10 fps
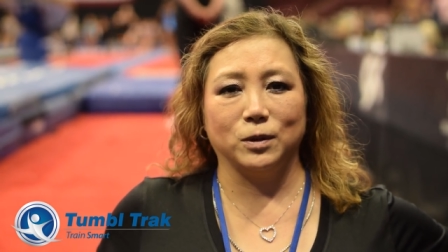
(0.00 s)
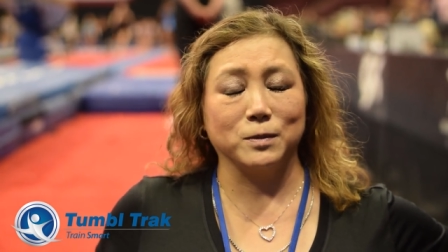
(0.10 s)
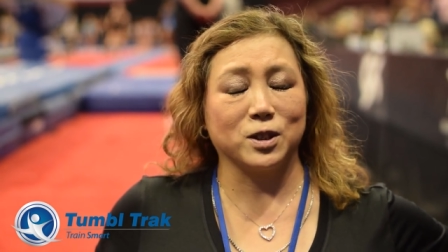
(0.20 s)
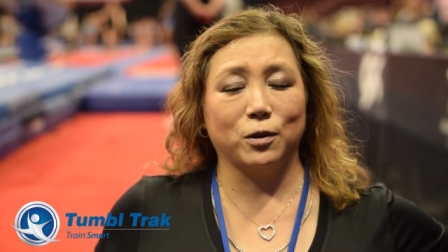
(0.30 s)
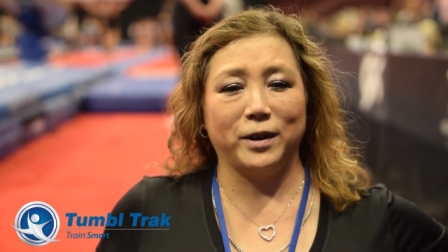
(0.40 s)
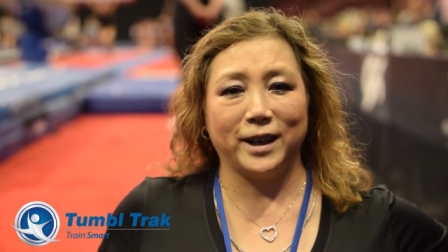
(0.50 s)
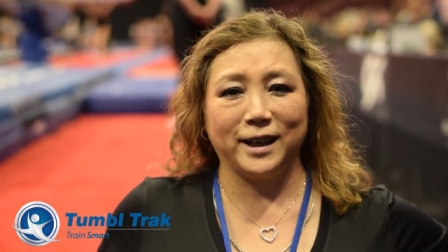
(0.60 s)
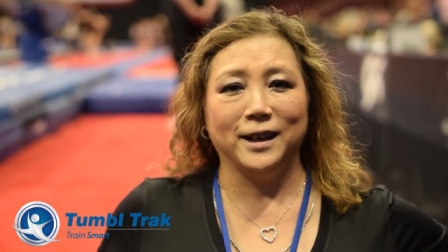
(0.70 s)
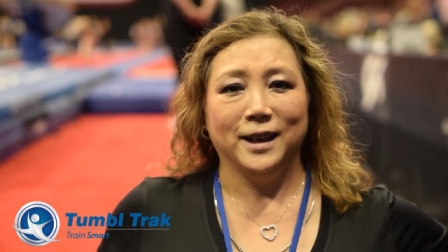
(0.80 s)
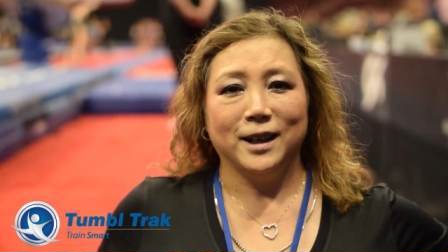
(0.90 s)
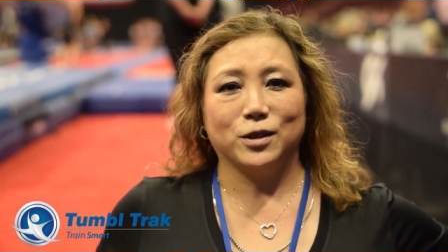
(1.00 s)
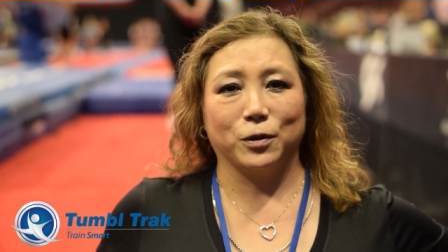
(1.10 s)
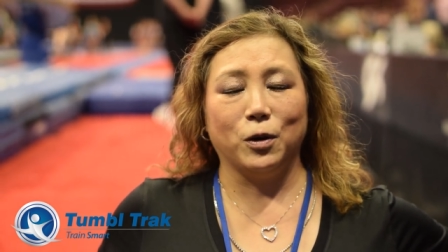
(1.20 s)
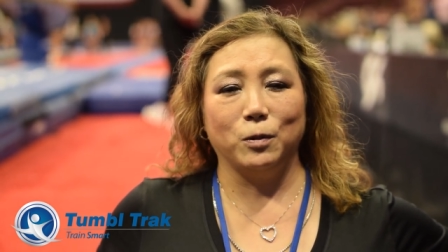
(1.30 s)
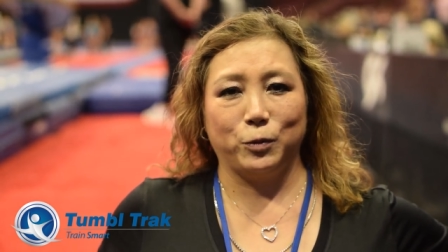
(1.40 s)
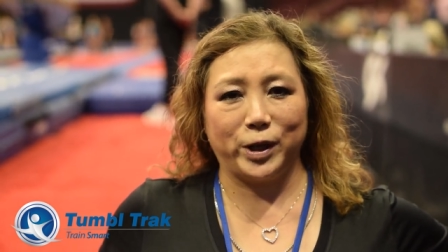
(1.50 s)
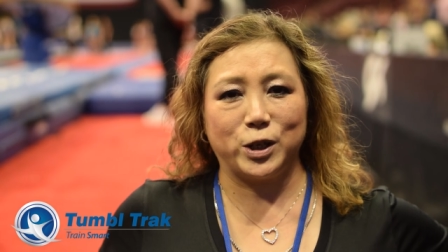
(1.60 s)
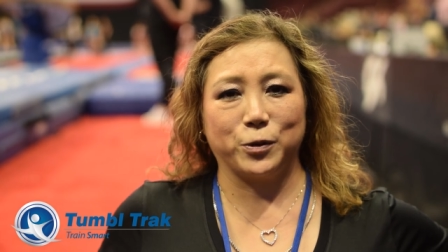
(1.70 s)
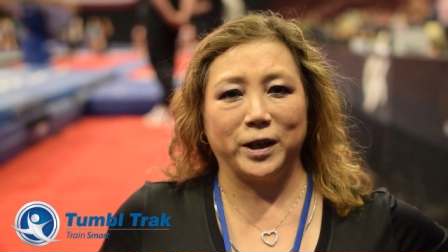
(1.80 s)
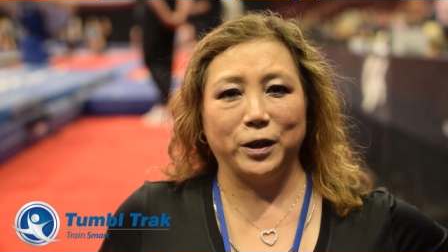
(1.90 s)
I'm so ready to go home,
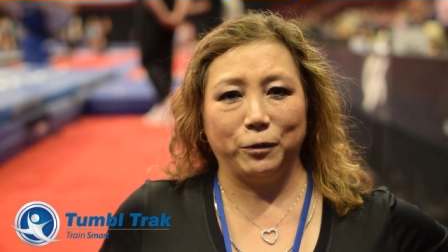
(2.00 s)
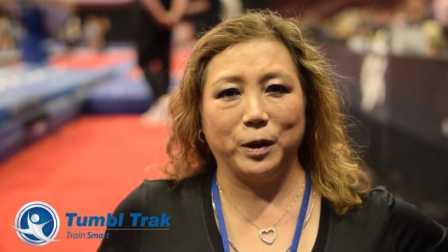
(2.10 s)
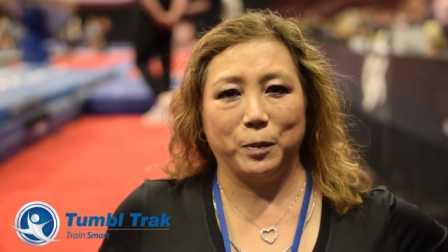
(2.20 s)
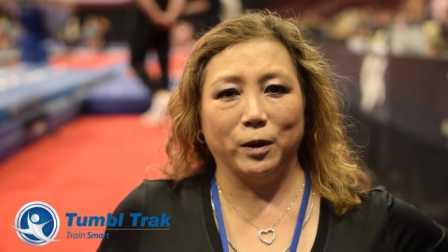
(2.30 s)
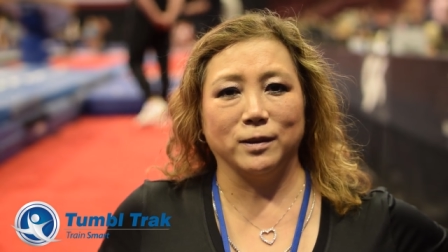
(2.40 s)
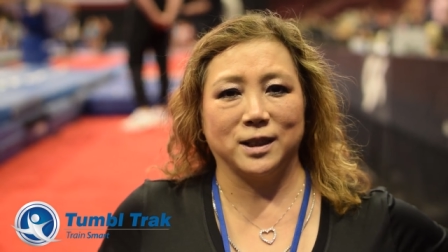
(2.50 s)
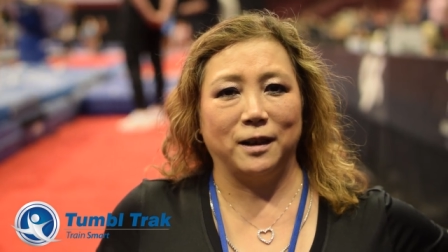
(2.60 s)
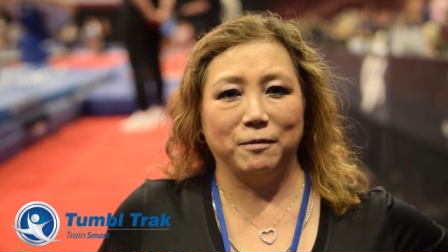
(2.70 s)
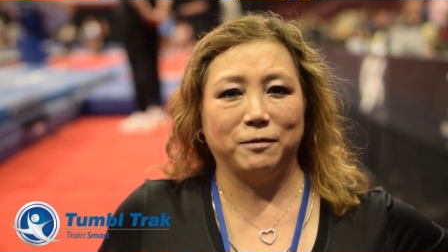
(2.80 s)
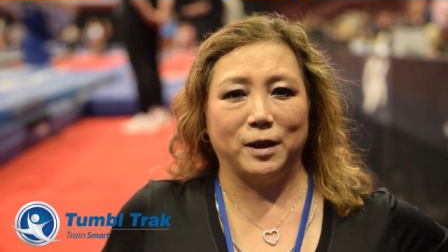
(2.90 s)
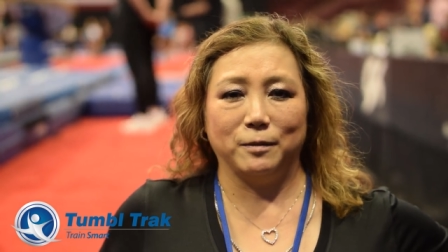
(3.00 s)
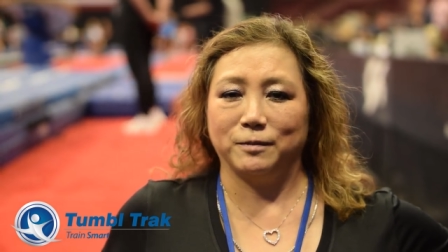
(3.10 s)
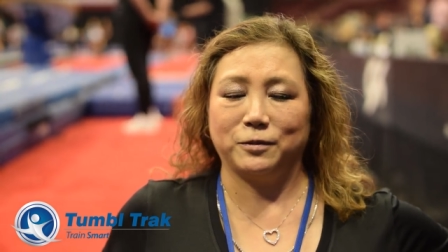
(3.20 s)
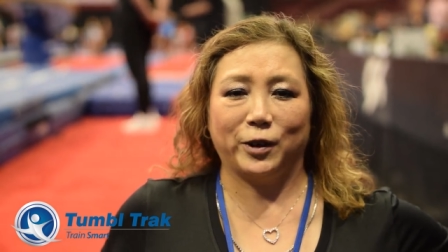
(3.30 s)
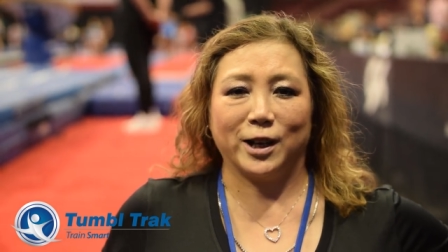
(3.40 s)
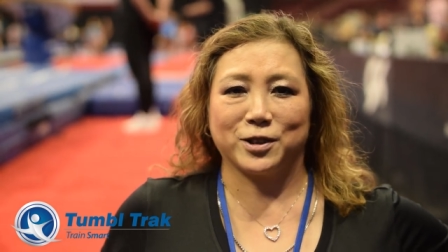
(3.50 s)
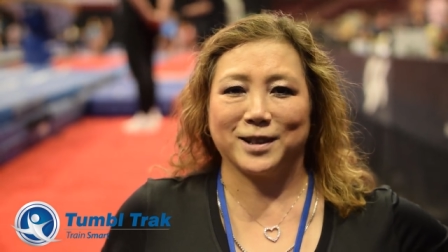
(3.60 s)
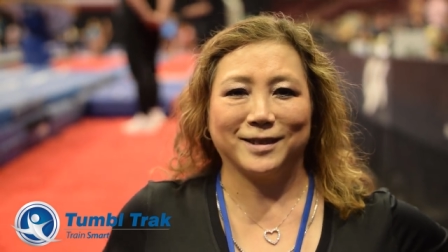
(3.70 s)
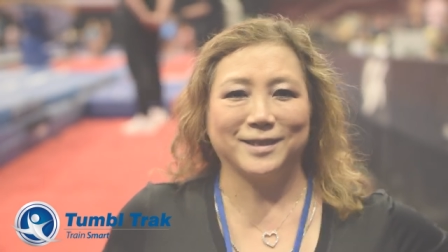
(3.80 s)
retrain and rebuild um, from fresh.